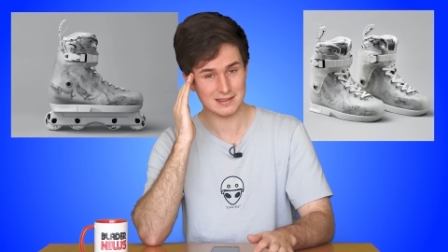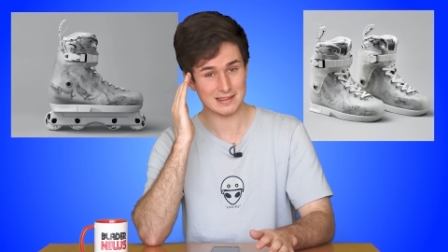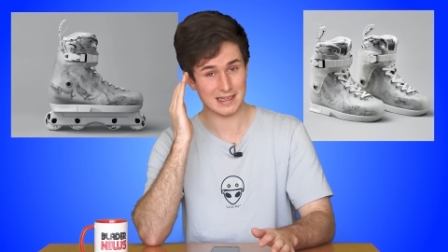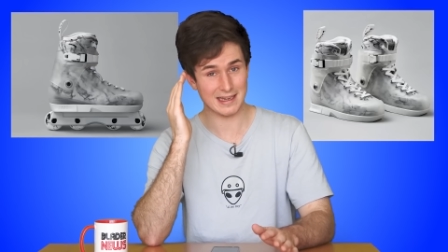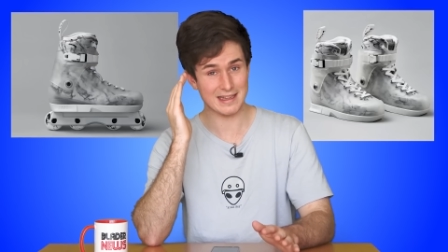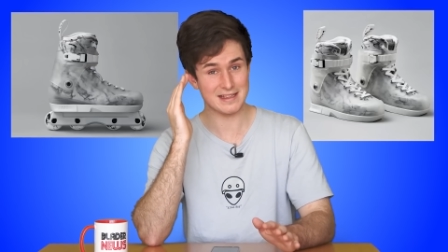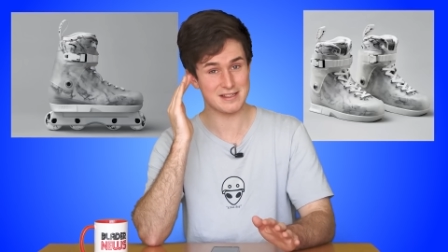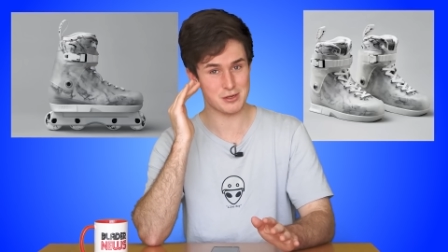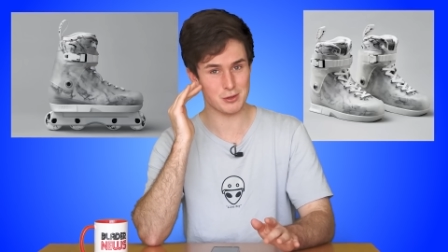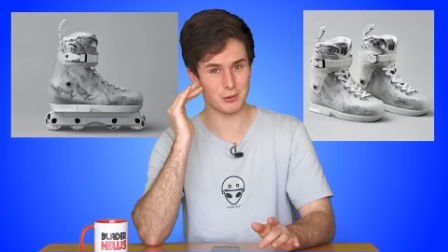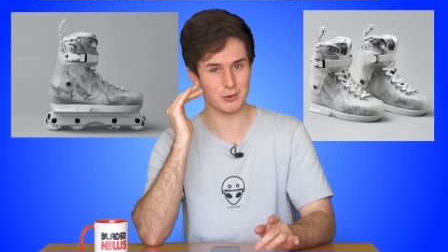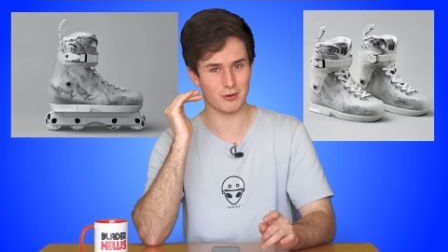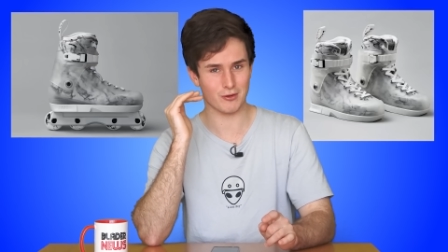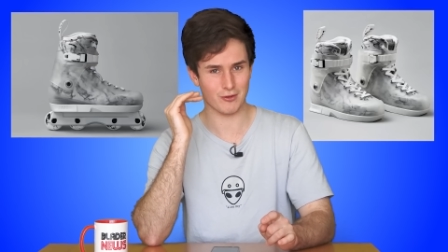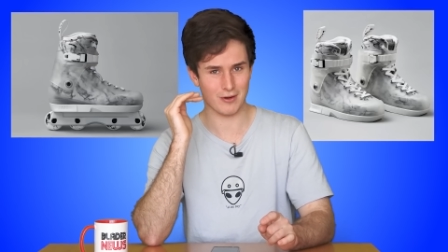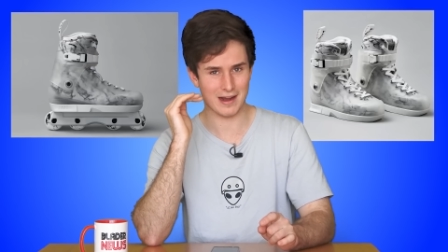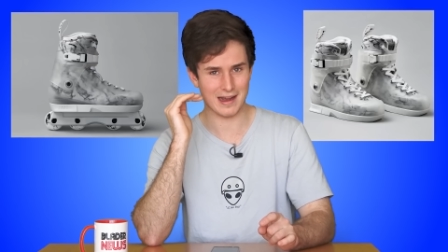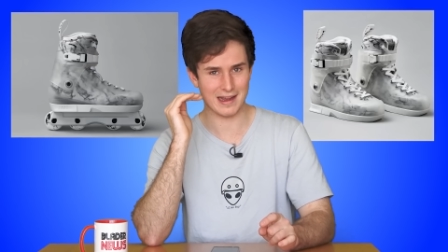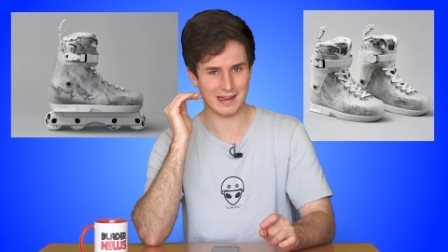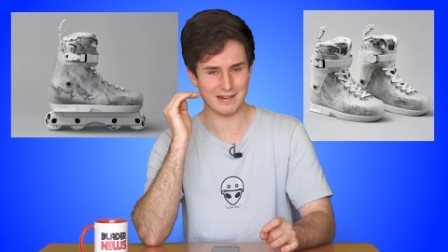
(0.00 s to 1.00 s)
Danny's doing all
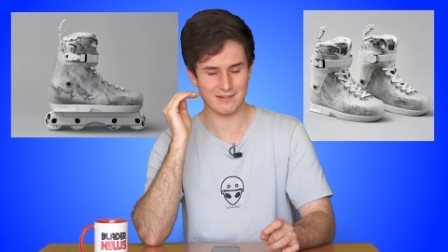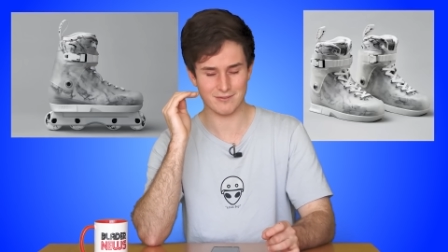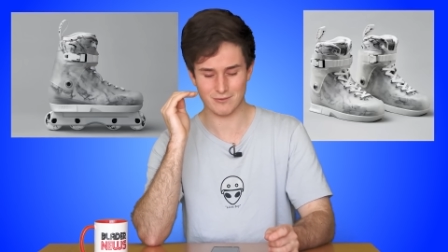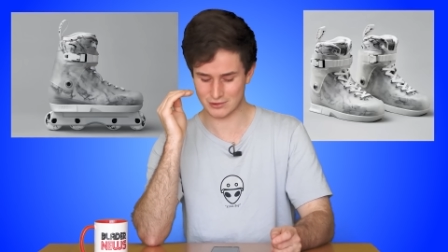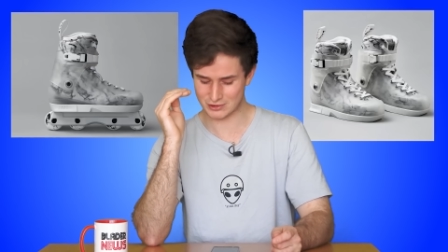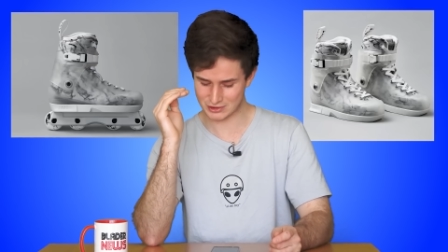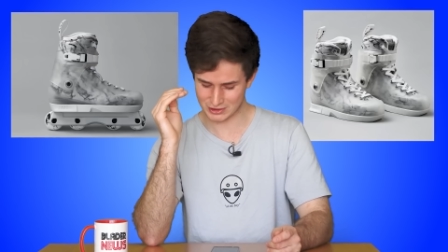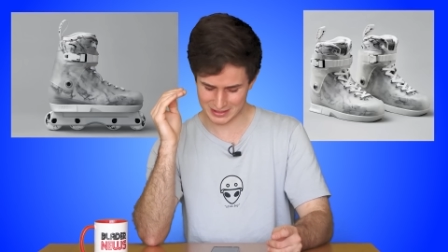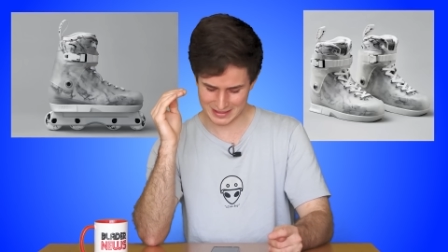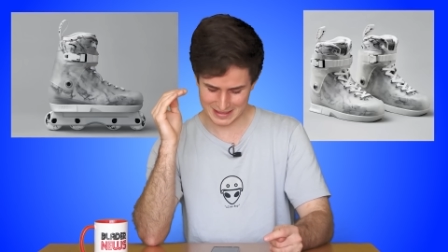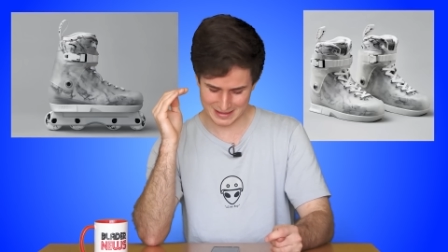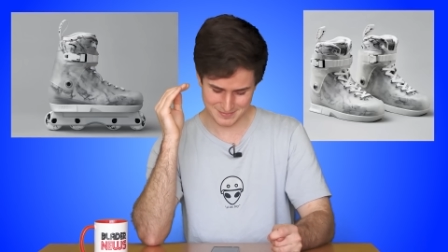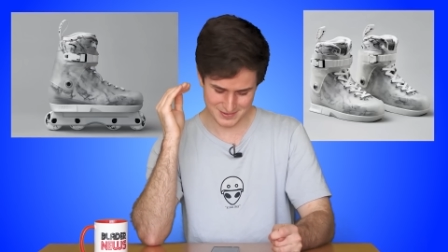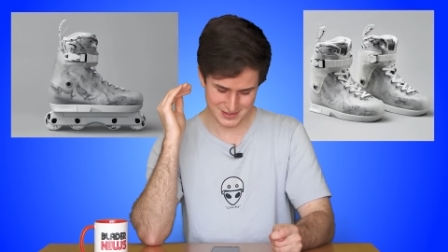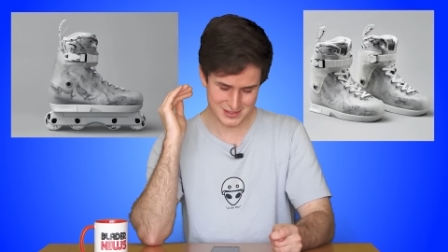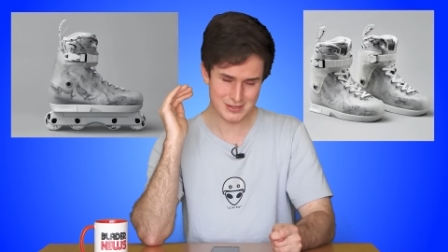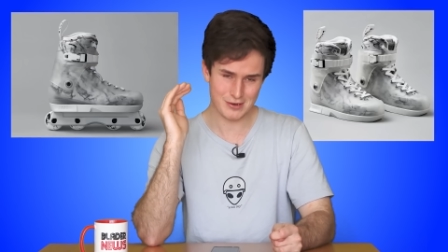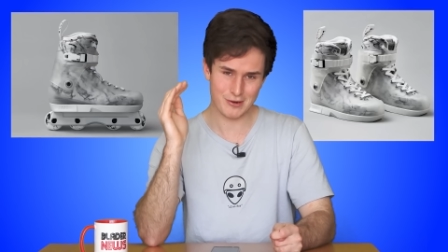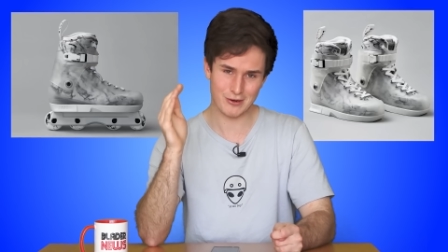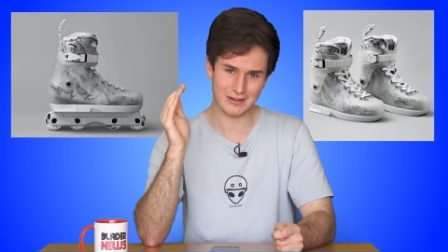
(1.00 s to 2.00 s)
right, which I'm
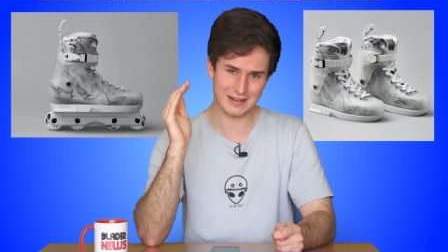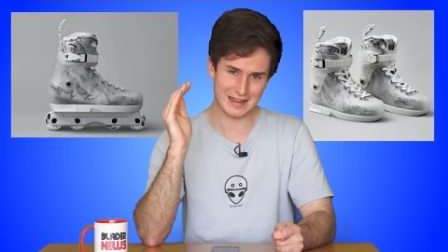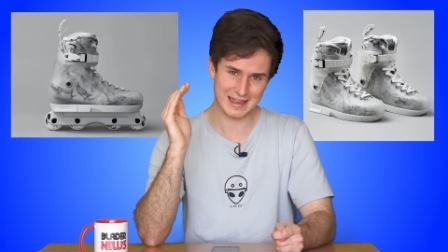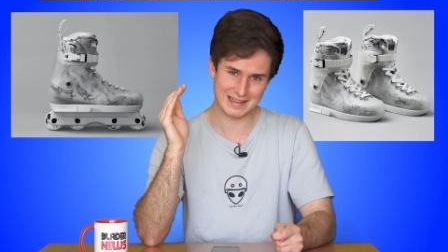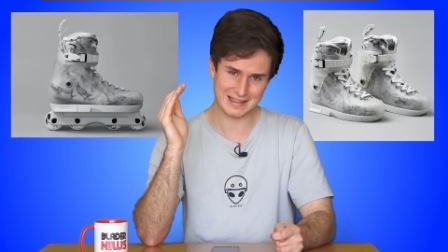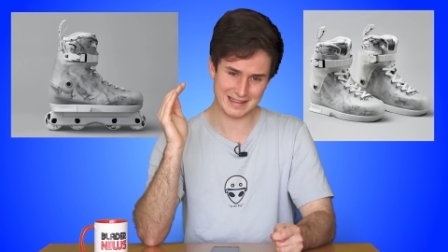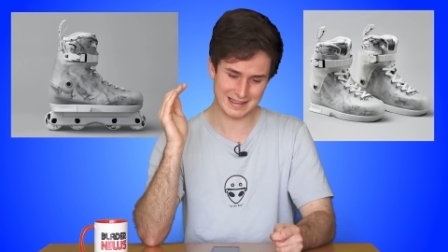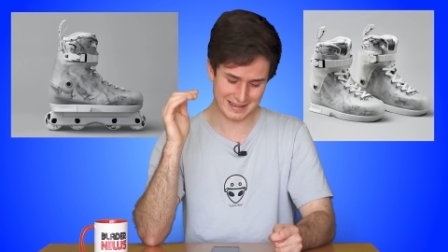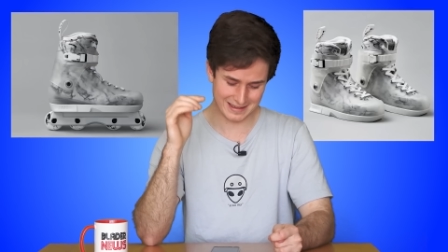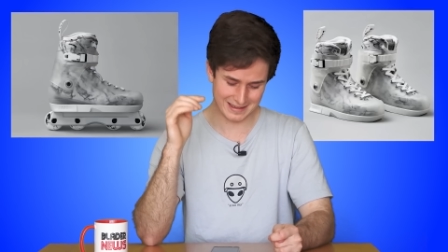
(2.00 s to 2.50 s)
so glad to